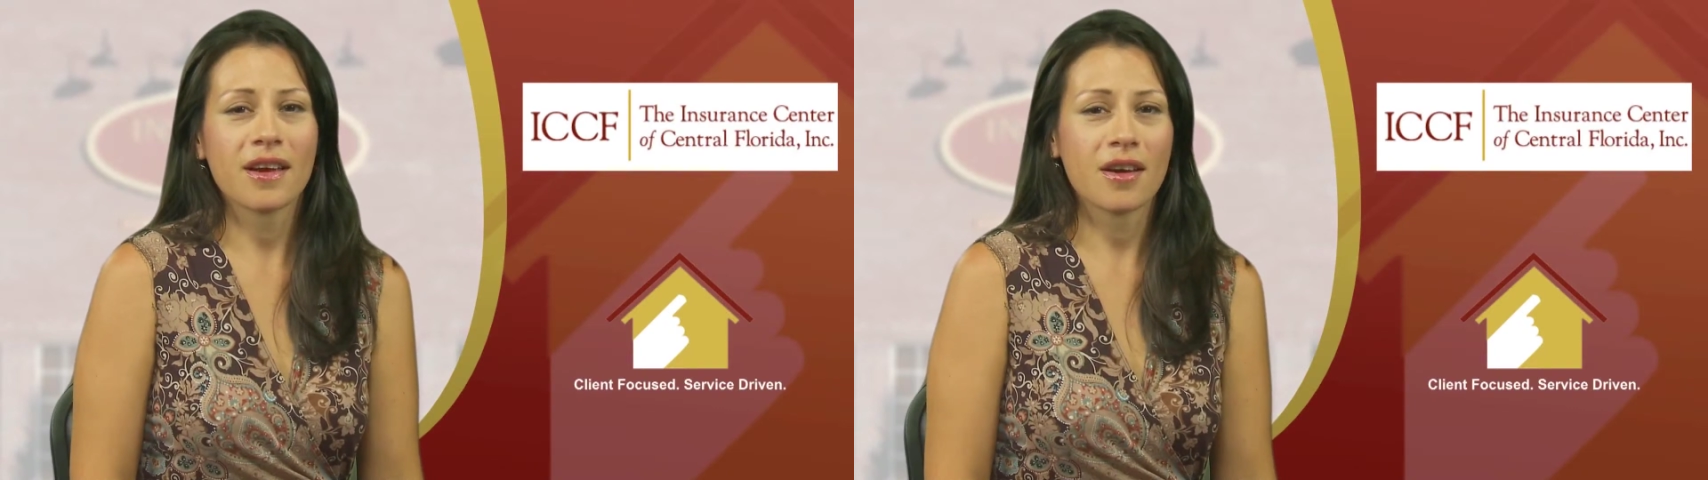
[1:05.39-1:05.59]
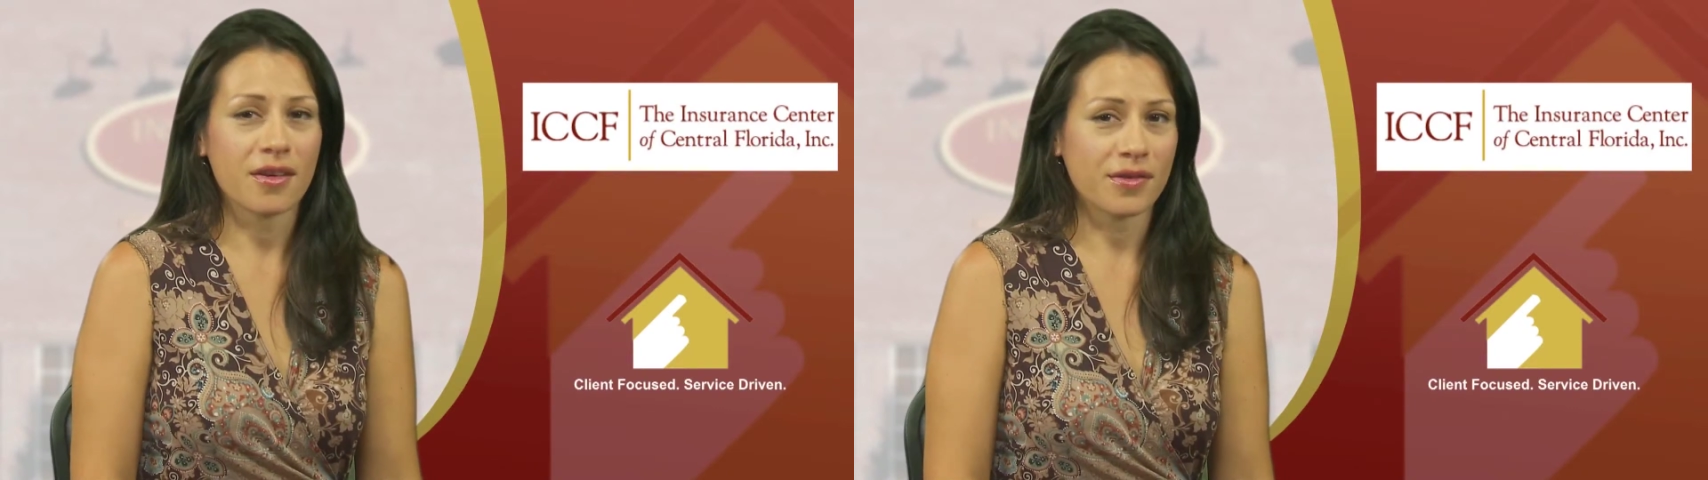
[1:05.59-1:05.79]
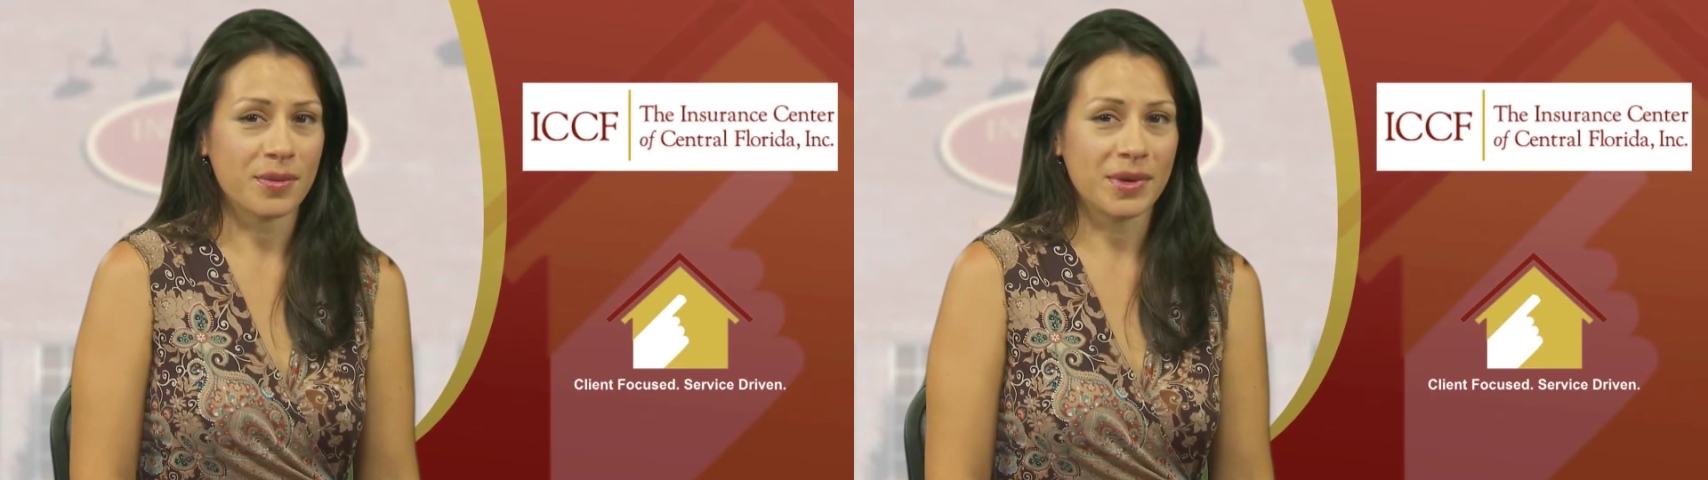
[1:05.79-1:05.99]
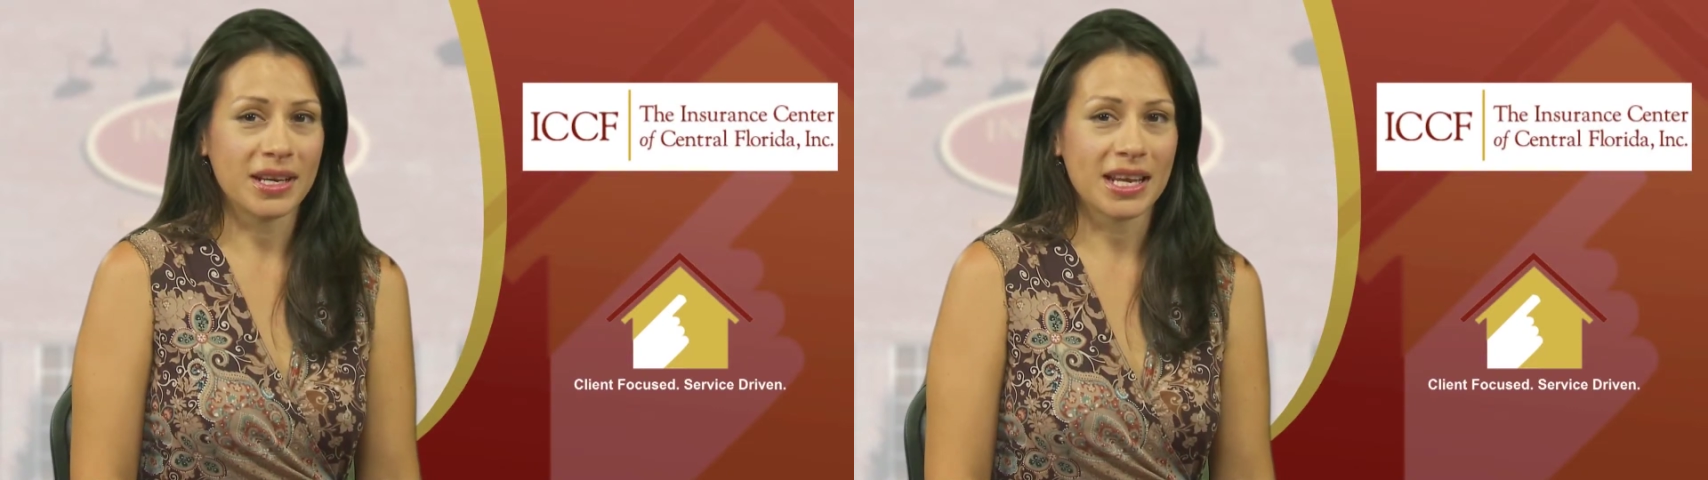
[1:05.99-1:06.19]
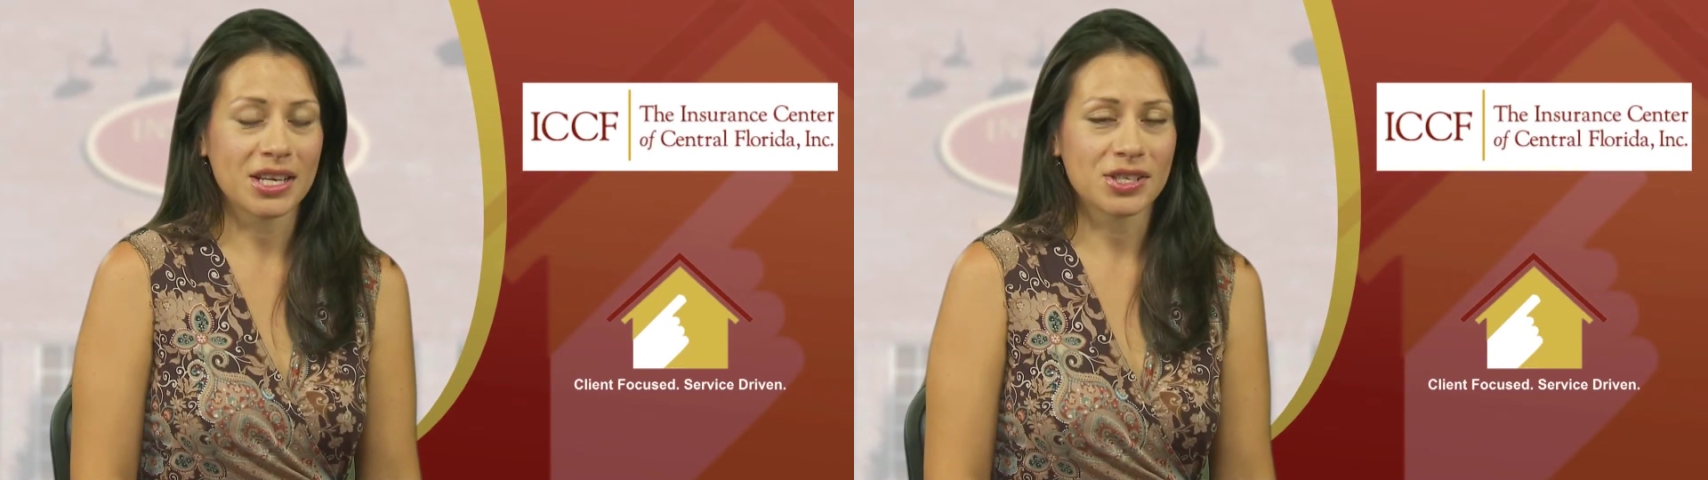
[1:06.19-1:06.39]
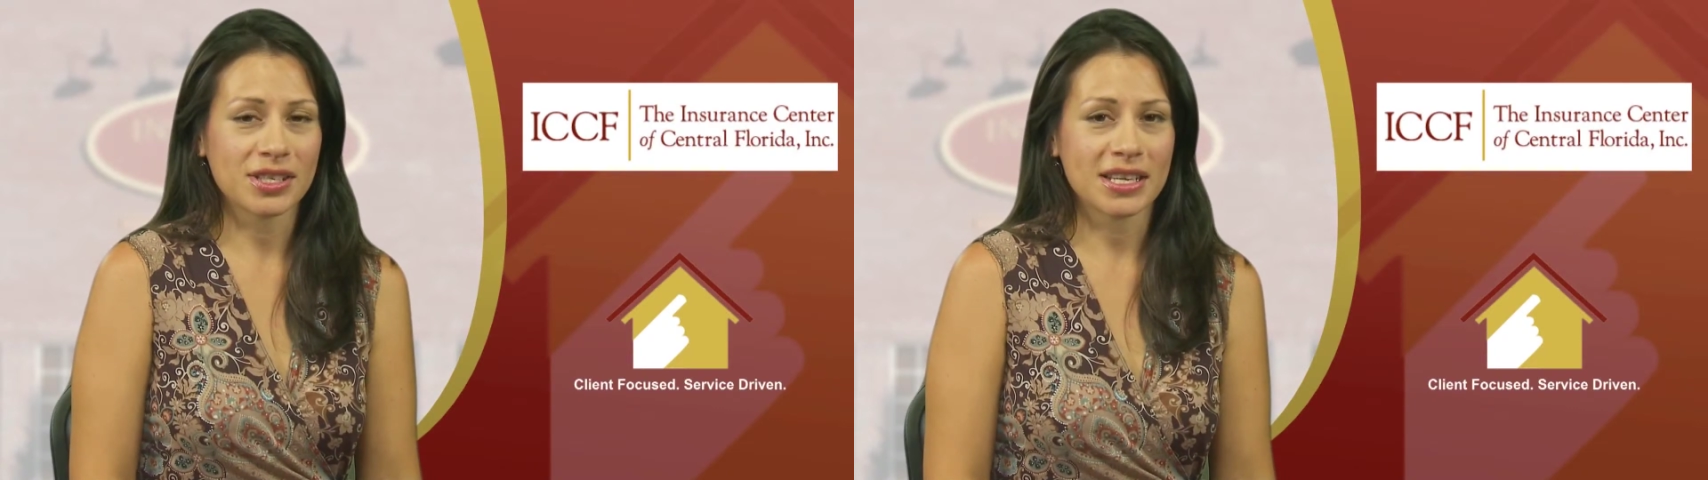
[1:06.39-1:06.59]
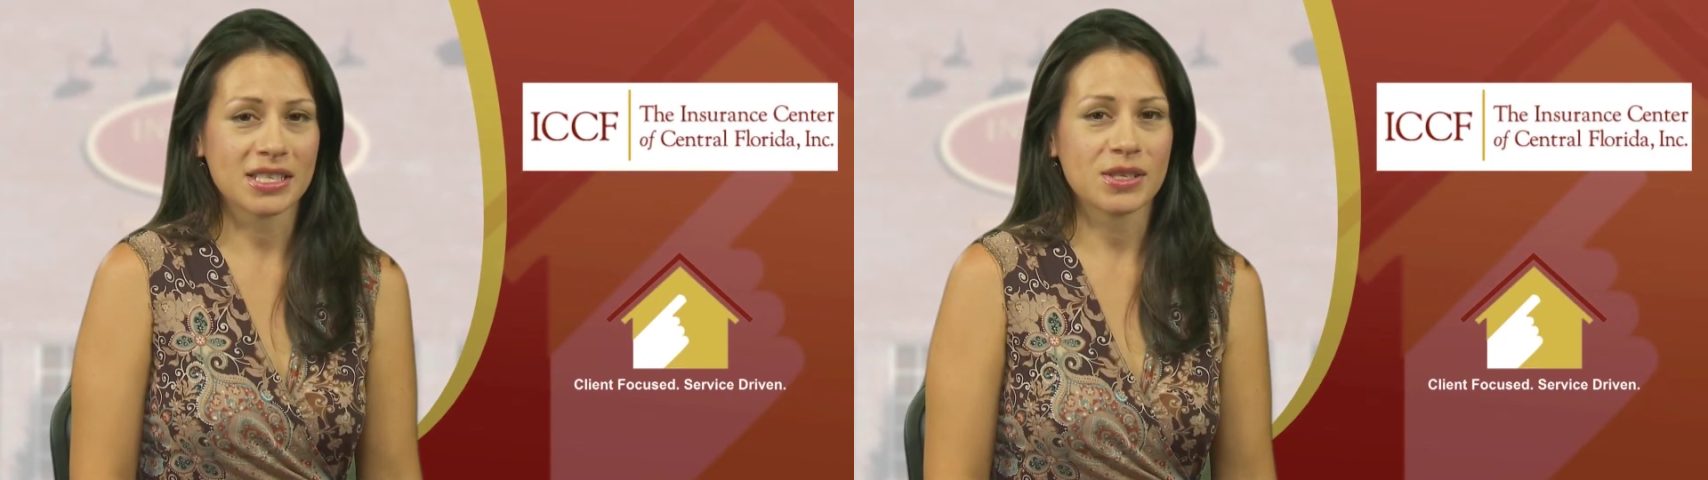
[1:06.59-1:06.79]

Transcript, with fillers: of communication that